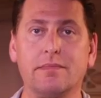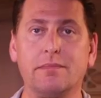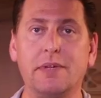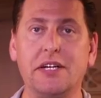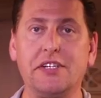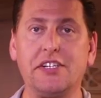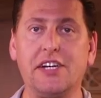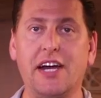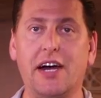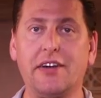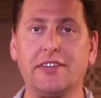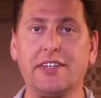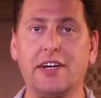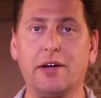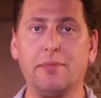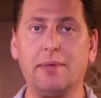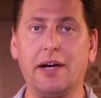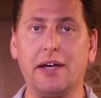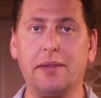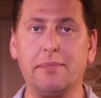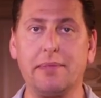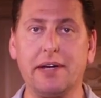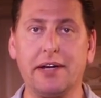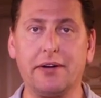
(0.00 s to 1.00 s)
beat you out there
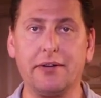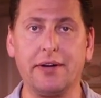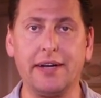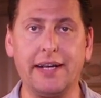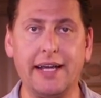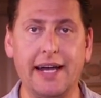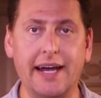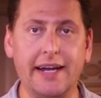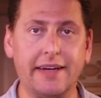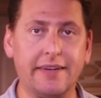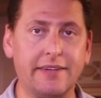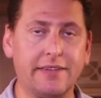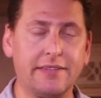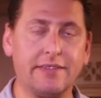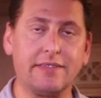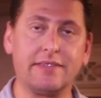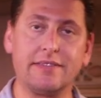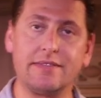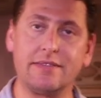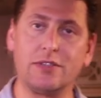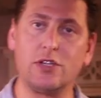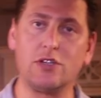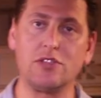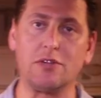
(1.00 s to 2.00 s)
by the big green egg,
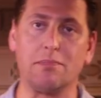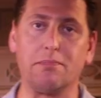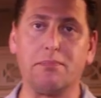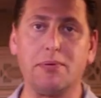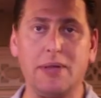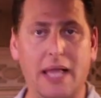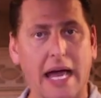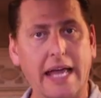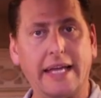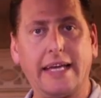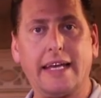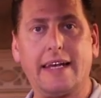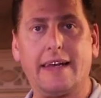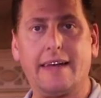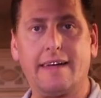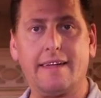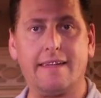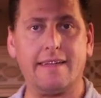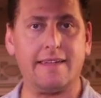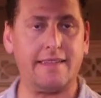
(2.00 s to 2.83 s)
do some planking.